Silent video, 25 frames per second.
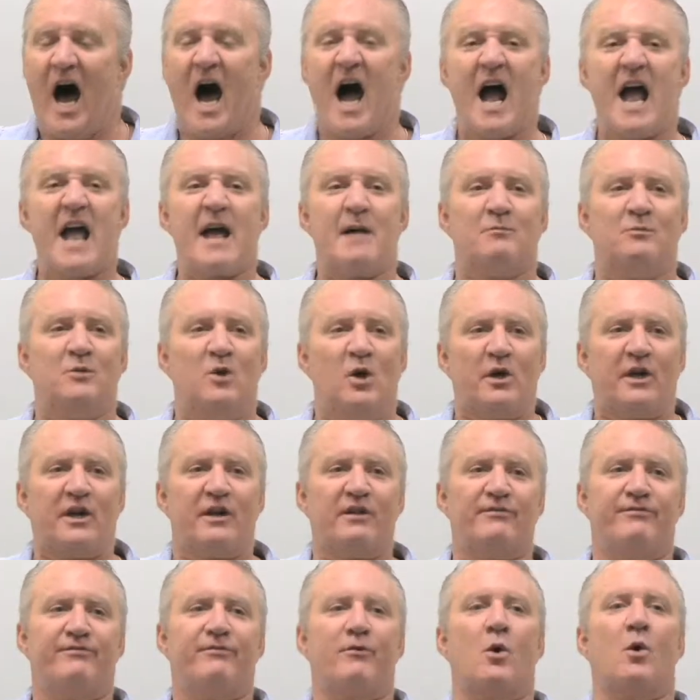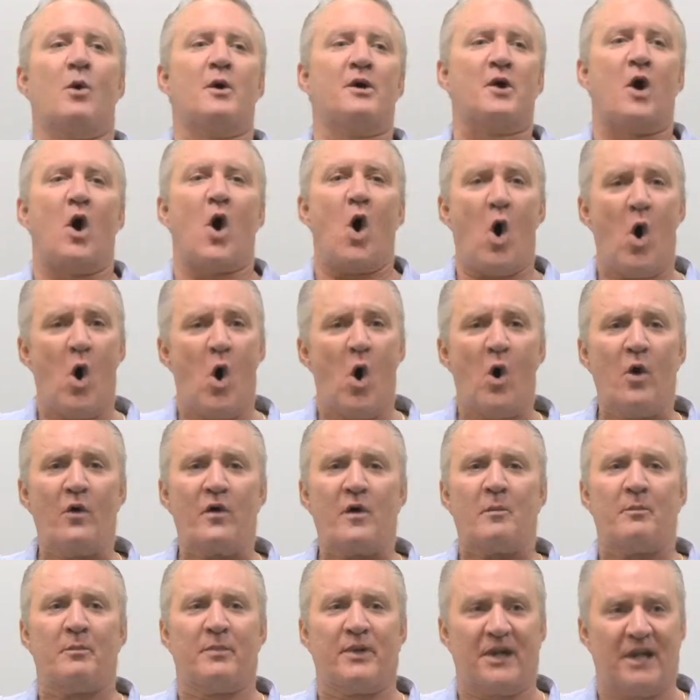I am looking forward to all
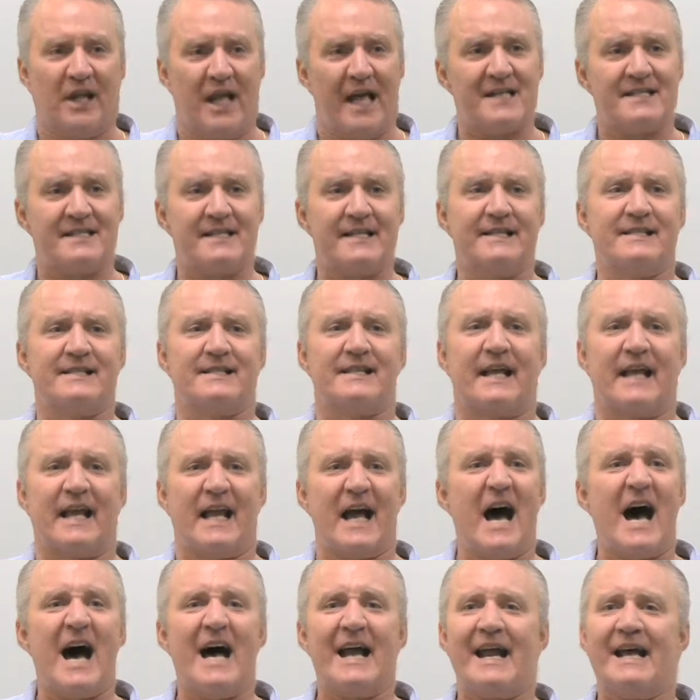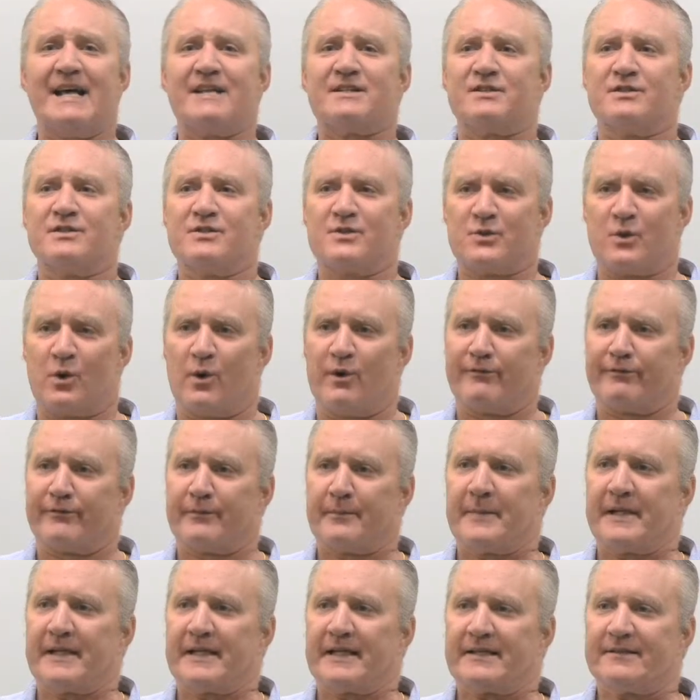the blessings that God has in store for
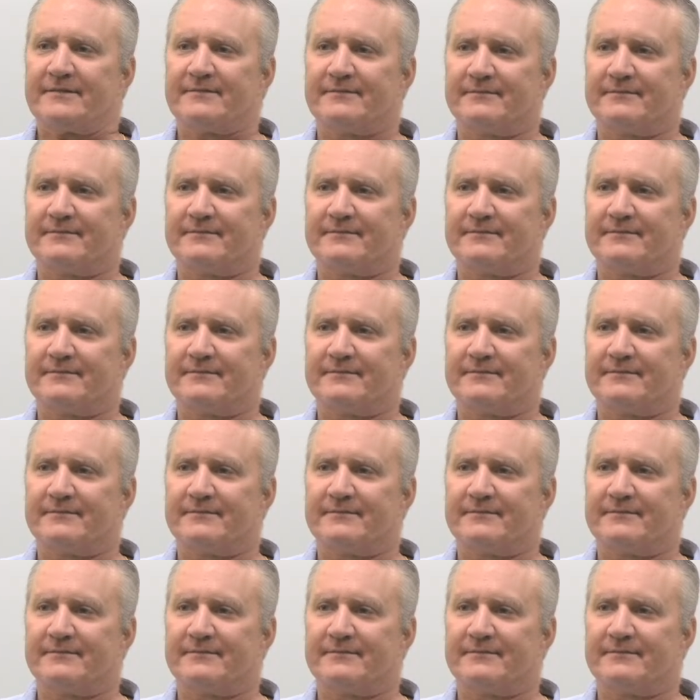me.